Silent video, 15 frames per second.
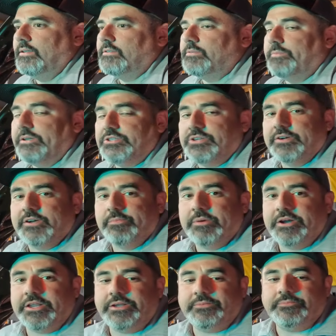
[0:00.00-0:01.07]
It's a big chunk of
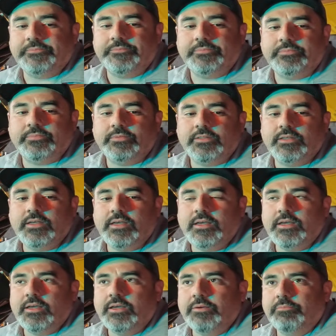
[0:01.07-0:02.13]
money,
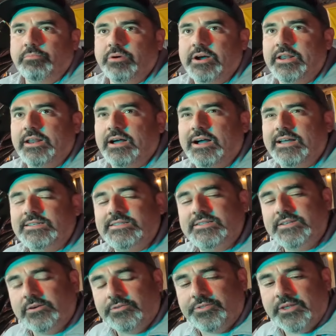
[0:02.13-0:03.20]
but I
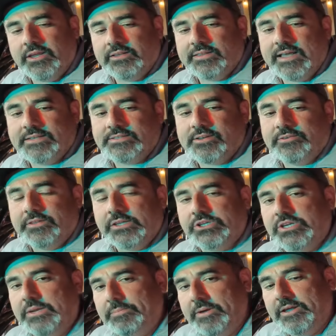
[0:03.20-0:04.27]
still think that's on the
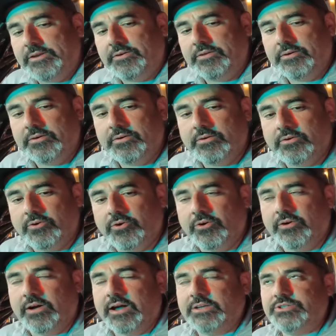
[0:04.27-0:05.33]
cheap end,
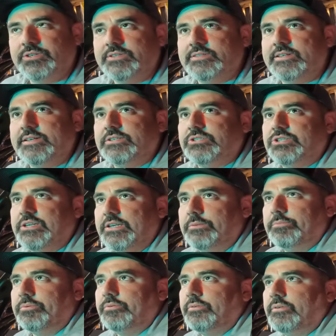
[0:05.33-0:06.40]
or I shouldn't say
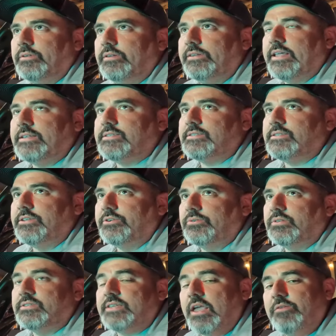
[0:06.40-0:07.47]
cheap. That's still
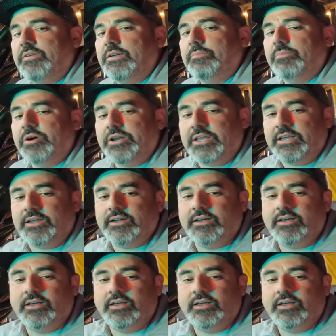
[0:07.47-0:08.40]
saving money